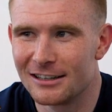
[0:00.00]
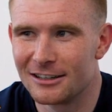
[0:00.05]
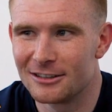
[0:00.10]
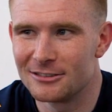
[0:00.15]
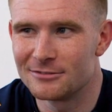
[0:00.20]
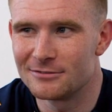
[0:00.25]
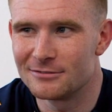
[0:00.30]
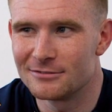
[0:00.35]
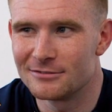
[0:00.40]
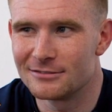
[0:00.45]

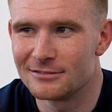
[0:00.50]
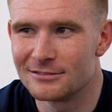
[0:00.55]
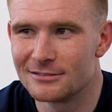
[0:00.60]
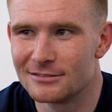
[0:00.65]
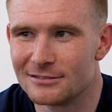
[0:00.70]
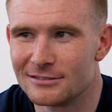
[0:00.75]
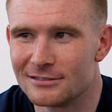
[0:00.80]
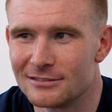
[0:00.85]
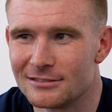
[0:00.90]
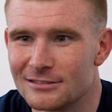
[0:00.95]
How did that
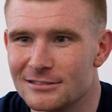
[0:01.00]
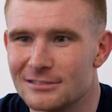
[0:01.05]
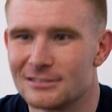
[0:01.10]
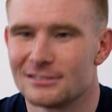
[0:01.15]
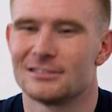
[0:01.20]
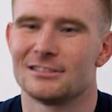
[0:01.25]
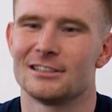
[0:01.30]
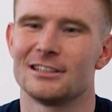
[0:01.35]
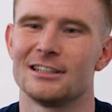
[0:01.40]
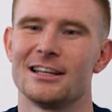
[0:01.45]
moment feel like
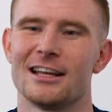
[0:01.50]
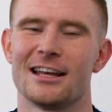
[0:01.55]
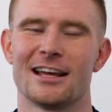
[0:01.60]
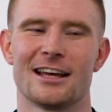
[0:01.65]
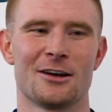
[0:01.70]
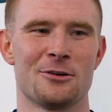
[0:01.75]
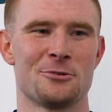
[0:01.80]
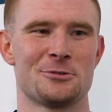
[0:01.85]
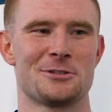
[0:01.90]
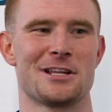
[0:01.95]
for you?
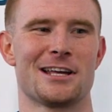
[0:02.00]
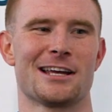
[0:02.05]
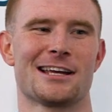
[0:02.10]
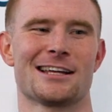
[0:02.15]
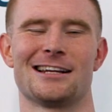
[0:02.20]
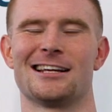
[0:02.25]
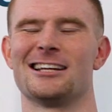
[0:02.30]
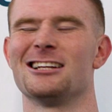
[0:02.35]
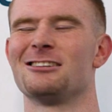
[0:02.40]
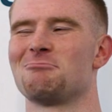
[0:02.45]
Yeah, I was
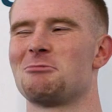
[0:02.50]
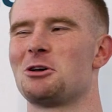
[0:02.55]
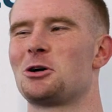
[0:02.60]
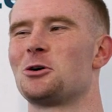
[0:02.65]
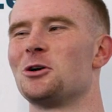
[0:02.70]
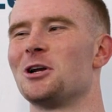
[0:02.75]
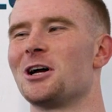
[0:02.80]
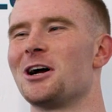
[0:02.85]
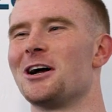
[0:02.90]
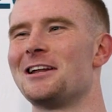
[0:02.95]
thinking it
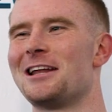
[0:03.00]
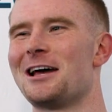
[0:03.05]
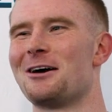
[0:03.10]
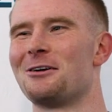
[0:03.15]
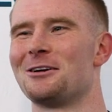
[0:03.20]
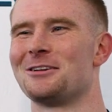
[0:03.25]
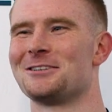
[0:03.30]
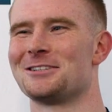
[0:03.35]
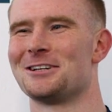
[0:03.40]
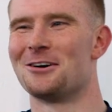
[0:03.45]
could have gone
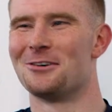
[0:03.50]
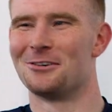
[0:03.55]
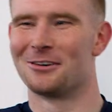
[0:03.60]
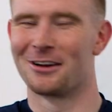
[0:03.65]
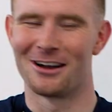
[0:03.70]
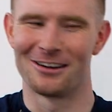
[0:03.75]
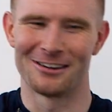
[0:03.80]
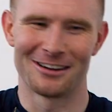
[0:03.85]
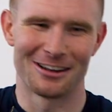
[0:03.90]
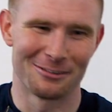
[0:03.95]
down as an
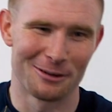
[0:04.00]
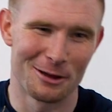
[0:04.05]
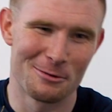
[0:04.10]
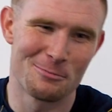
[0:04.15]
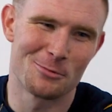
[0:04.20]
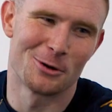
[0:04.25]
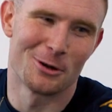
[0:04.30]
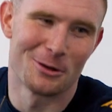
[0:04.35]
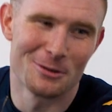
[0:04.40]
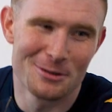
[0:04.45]
own goal, all
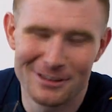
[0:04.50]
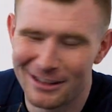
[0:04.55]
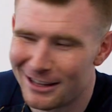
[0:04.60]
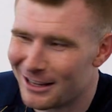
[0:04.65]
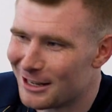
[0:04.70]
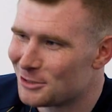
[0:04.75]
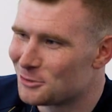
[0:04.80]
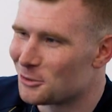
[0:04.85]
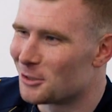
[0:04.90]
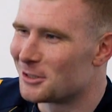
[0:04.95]
right, but I
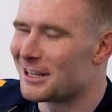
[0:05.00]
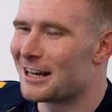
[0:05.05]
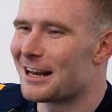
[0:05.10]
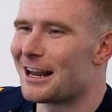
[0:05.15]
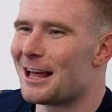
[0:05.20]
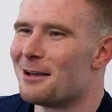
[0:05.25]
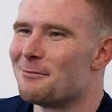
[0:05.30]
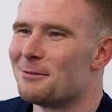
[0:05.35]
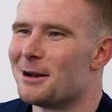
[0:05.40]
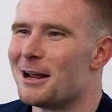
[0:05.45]
tried to
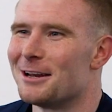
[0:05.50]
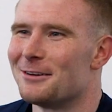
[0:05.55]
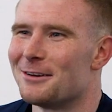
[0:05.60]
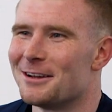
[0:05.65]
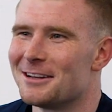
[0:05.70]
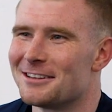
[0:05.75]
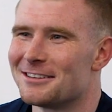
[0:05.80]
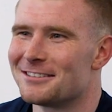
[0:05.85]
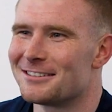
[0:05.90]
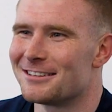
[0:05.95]
claim it
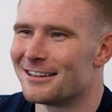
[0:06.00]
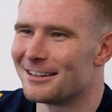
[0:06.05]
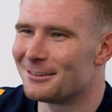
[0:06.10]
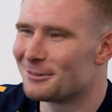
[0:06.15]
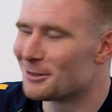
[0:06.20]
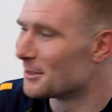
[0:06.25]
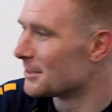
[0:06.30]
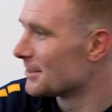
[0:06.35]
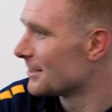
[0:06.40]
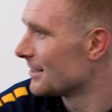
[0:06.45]
anyway to see
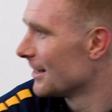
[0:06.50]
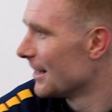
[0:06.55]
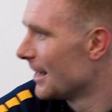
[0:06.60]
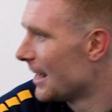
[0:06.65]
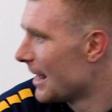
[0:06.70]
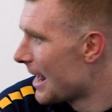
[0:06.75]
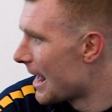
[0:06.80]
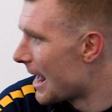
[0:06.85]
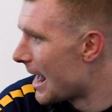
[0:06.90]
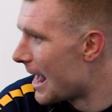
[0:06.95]
because
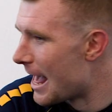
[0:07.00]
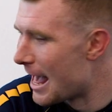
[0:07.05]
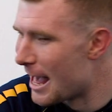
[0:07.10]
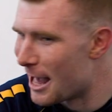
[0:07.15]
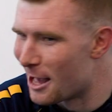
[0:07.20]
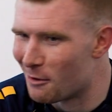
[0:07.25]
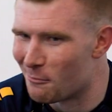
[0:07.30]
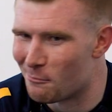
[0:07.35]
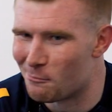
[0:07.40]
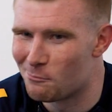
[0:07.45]

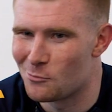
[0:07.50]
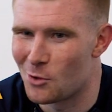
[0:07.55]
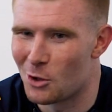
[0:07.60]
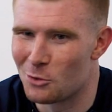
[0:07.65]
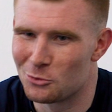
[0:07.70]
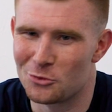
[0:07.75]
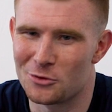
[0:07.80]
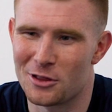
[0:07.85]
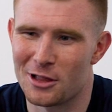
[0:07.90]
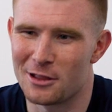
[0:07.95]
um, I
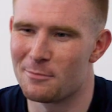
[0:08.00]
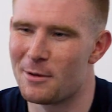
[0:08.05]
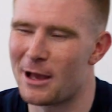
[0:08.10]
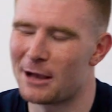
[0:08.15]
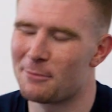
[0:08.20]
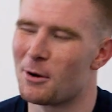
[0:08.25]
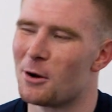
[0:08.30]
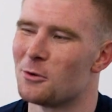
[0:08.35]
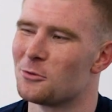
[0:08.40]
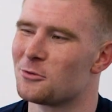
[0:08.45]
was just at the
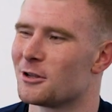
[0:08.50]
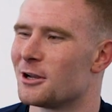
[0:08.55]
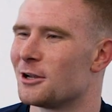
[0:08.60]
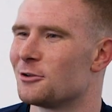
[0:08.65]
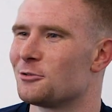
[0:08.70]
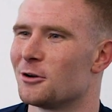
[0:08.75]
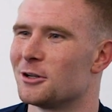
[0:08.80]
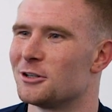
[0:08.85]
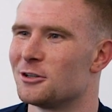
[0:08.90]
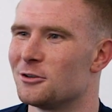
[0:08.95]
back post and
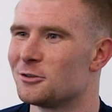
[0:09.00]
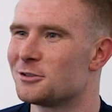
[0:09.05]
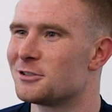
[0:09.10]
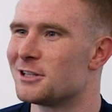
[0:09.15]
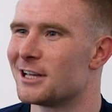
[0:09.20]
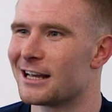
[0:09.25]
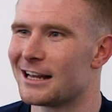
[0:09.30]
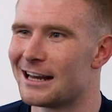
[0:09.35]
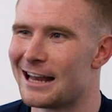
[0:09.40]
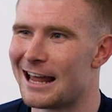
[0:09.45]
I tried to just
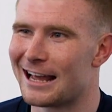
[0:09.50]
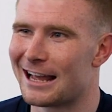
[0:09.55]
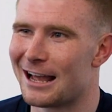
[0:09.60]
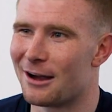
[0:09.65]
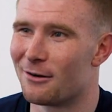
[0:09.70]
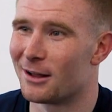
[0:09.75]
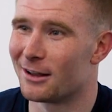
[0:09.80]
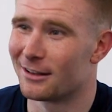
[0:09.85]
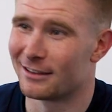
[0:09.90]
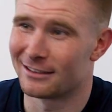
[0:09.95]
stick a leg
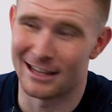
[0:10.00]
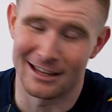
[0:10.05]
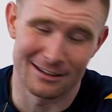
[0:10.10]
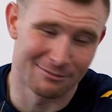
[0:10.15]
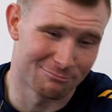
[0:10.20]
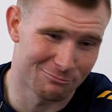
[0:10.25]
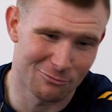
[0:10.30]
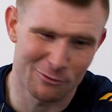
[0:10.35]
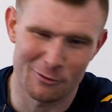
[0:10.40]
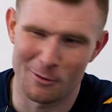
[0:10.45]
out, and
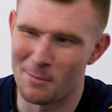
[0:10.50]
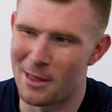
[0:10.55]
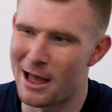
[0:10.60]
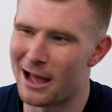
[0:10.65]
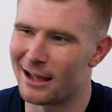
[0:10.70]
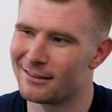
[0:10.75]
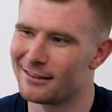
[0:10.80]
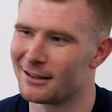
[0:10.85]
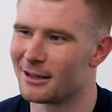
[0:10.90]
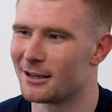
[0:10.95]
then from
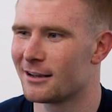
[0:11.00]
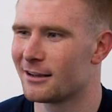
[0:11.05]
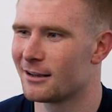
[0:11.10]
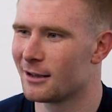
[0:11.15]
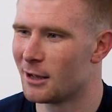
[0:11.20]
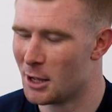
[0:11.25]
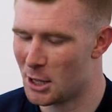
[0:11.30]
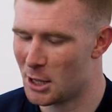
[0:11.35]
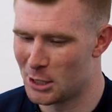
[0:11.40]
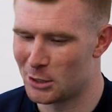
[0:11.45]
that, I think
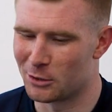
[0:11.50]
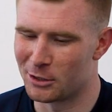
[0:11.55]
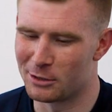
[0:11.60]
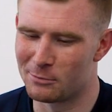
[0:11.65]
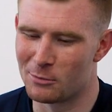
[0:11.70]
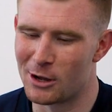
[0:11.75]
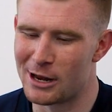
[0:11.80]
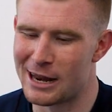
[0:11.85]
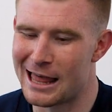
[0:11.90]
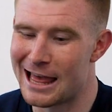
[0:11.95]
kind
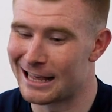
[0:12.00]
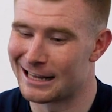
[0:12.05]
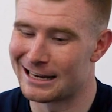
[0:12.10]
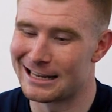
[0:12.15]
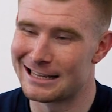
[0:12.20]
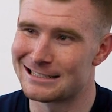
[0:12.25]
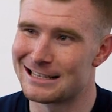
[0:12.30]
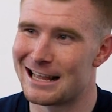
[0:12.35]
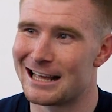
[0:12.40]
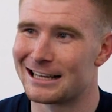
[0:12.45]
of my leg
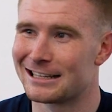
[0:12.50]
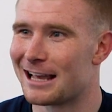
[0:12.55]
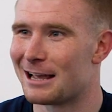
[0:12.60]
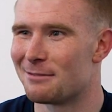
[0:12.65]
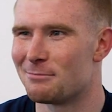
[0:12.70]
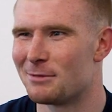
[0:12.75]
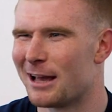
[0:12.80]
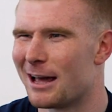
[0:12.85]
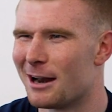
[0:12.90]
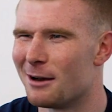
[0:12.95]
and his leg
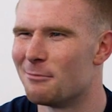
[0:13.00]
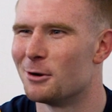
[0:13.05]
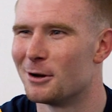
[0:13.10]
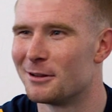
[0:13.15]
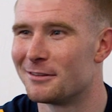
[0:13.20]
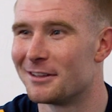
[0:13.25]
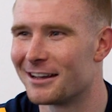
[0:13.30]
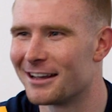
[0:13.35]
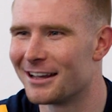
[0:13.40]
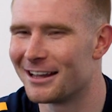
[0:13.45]
came together, but
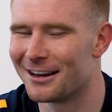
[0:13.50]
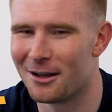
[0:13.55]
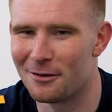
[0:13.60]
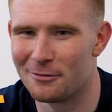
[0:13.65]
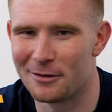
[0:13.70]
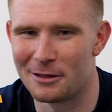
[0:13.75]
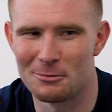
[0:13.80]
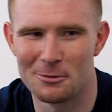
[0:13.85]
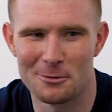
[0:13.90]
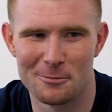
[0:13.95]
I think I hit
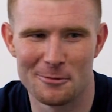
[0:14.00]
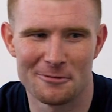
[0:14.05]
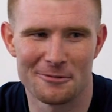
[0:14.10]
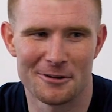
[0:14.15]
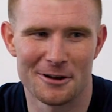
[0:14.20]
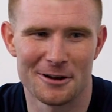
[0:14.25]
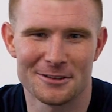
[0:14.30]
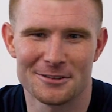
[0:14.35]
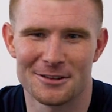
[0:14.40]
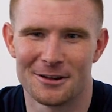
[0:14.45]
off him to be
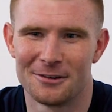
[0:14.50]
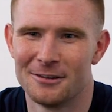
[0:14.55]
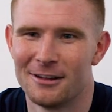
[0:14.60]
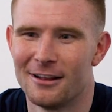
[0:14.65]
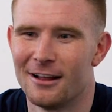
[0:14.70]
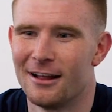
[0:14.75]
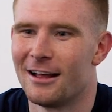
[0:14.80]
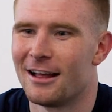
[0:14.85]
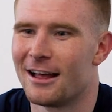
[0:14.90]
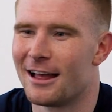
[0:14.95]
fair. So,
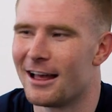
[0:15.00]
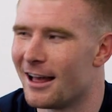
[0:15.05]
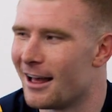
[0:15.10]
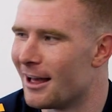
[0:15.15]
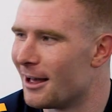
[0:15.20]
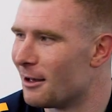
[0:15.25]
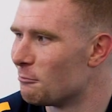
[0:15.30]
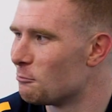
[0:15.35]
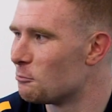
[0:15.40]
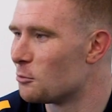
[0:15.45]

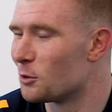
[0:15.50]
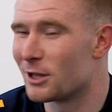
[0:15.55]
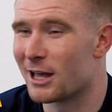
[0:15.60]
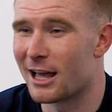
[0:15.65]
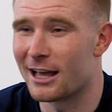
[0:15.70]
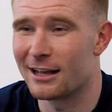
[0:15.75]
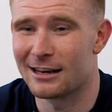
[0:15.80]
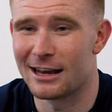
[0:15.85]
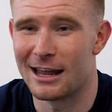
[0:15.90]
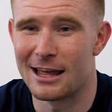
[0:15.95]
um, but
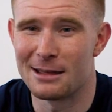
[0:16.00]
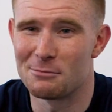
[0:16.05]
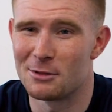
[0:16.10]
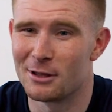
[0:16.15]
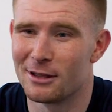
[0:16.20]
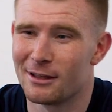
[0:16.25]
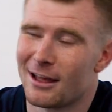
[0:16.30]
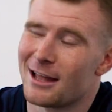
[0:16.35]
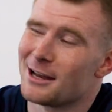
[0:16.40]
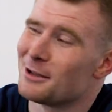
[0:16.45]
yeah, claimed
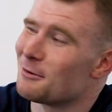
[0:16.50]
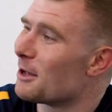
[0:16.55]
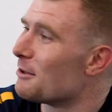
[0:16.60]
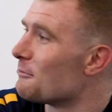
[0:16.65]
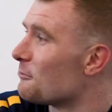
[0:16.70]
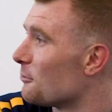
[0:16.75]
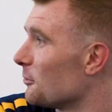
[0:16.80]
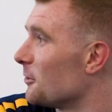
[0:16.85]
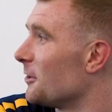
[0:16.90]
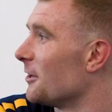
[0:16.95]
it anyway
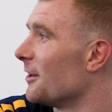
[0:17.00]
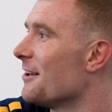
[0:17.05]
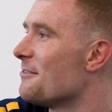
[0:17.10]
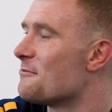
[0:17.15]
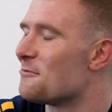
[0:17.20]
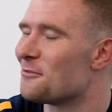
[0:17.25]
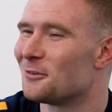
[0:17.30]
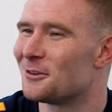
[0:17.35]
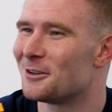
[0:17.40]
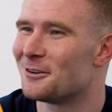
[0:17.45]
in front of in
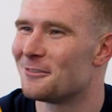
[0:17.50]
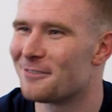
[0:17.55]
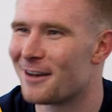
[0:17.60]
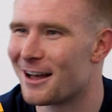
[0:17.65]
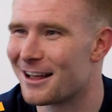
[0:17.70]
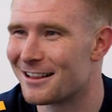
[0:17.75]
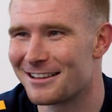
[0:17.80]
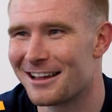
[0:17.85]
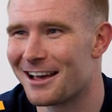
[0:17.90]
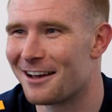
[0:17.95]
front of the
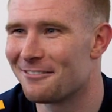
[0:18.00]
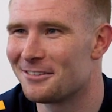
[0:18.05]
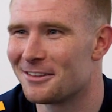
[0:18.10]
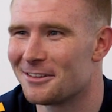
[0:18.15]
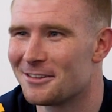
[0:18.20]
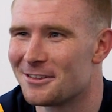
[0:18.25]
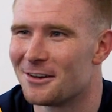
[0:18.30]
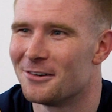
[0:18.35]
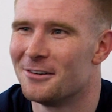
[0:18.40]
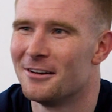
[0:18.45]
fans. You have
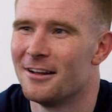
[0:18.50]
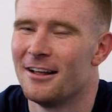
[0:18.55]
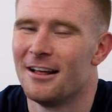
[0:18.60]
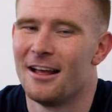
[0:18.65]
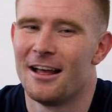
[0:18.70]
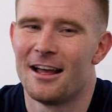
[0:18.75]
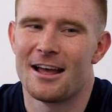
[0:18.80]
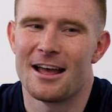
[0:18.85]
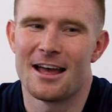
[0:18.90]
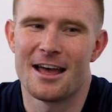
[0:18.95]
to. So,
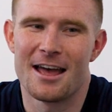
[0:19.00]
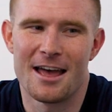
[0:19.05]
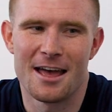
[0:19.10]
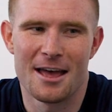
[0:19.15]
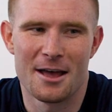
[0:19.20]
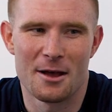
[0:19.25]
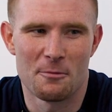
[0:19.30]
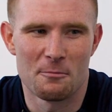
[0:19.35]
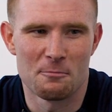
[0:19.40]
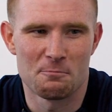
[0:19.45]

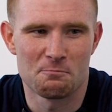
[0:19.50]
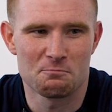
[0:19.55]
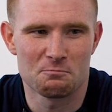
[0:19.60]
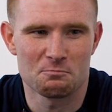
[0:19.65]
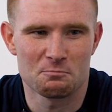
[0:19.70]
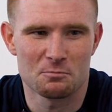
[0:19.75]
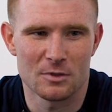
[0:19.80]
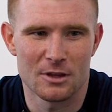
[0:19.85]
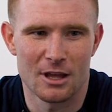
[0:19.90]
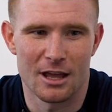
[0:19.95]
um,
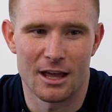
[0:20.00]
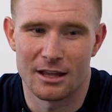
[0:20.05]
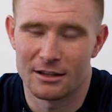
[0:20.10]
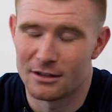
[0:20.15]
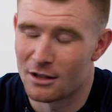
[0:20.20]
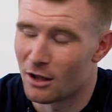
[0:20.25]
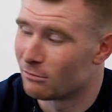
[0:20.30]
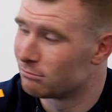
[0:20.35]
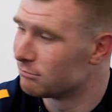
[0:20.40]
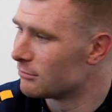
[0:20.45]
yeah,
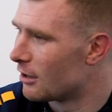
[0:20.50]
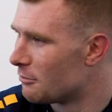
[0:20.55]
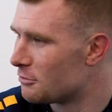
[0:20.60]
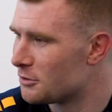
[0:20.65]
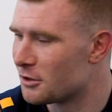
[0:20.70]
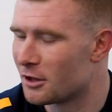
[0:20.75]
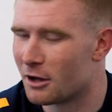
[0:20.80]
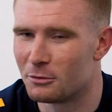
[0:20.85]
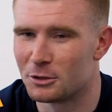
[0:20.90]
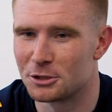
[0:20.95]
no,
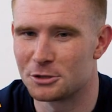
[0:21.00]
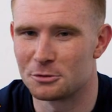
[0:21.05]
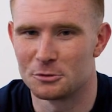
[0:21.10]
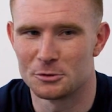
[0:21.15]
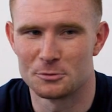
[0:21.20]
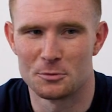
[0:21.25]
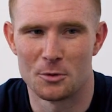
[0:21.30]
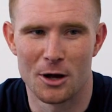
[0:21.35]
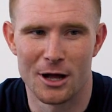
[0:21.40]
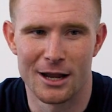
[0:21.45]
obviously I wish it
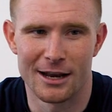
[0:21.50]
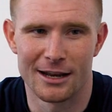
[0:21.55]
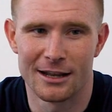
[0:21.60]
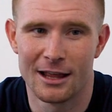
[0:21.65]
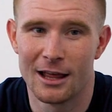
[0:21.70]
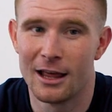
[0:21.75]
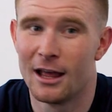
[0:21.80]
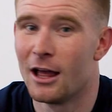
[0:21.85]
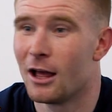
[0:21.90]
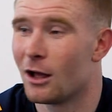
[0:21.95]
was mine, and
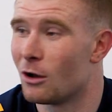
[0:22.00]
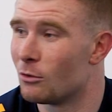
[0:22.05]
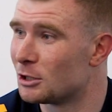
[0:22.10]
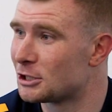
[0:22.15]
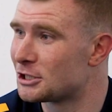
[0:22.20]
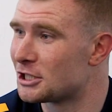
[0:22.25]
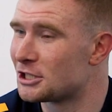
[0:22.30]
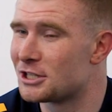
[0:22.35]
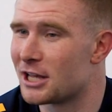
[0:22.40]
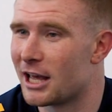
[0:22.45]
I
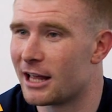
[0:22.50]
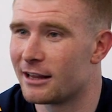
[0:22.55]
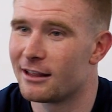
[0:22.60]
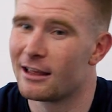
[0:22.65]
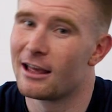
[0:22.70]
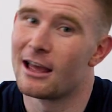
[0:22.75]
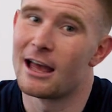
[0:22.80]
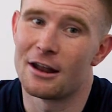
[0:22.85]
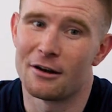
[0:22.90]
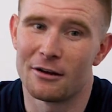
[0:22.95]
wish the,
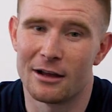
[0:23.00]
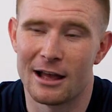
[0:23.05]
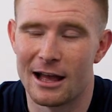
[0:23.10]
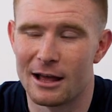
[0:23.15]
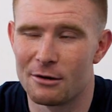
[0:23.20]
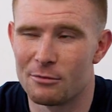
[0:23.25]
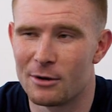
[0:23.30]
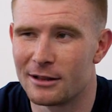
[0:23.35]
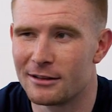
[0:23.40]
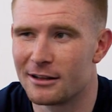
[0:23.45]
the header I
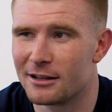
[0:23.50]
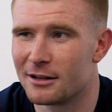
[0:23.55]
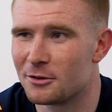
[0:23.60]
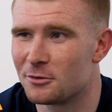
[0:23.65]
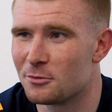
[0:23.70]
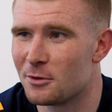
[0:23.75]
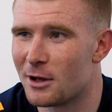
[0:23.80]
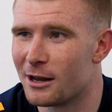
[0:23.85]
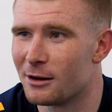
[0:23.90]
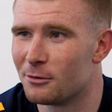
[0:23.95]
had went in
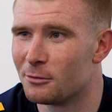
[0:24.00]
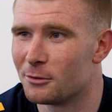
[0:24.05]
as well.